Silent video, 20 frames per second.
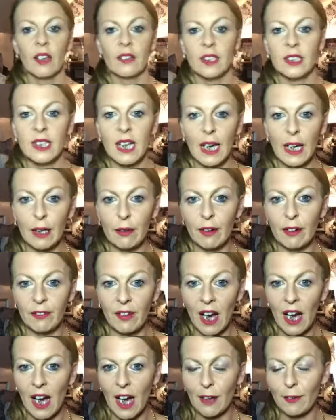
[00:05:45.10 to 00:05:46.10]
the Daily
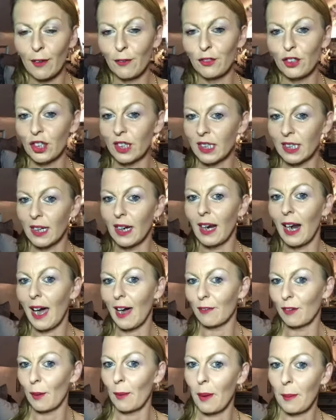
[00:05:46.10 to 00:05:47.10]
Revive. I've just done a
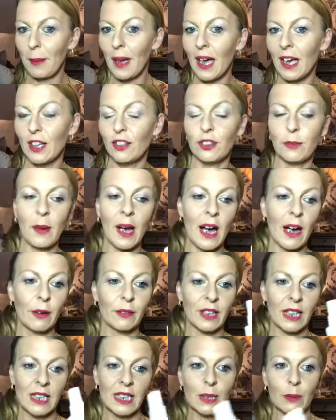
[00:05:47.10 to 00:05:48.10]
live on my page
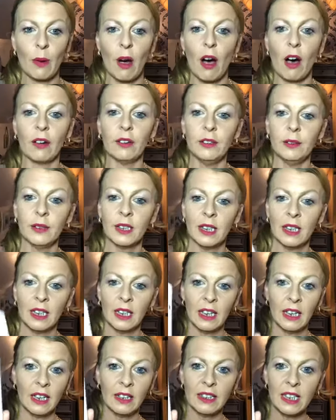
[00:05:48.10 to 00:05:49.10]
about this one.
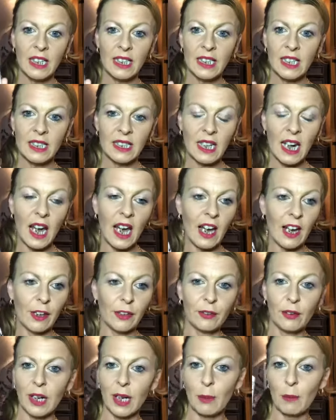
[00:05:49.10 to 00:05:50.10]
This is like
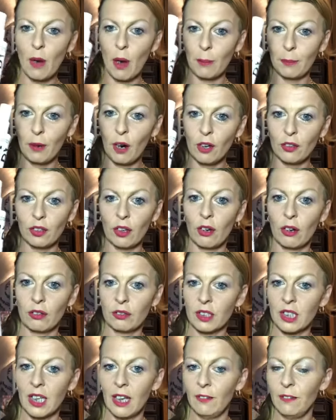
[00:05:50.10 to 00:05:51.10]
a 3-in-1
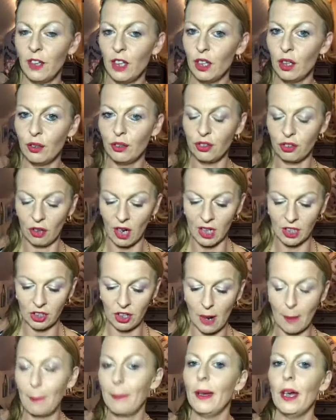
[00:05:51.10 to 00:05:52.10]
product. If you use dry
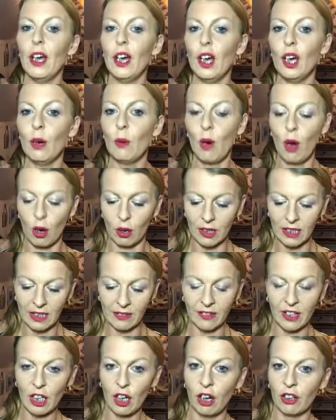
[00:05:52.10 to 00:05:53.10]
shampoo or
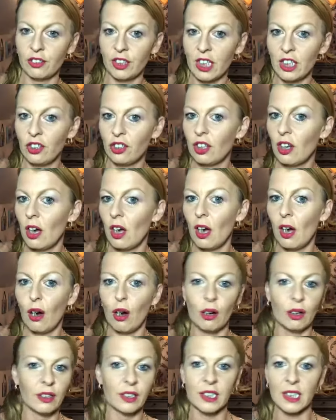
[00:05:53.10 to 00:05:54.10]
leave-in conditioner
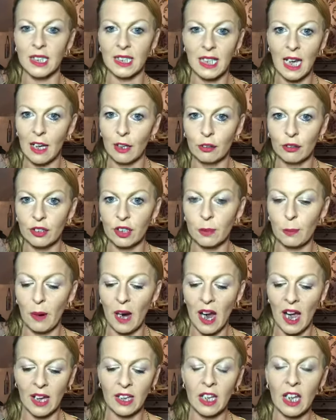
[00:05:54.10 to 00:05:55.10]
or a detangle
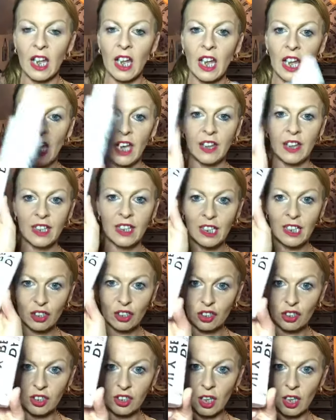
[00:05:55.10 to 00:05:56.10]
spray, this
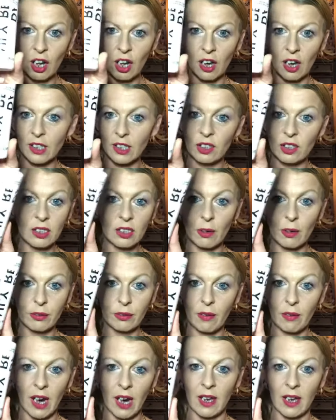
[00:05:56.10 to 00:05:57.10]
does the lot. It does all
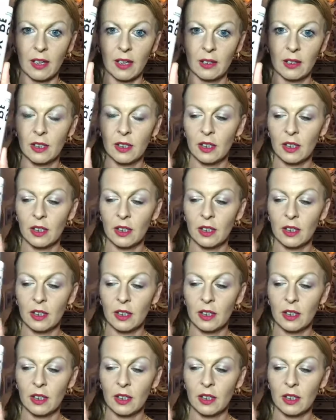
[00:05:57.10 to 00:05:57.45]
three.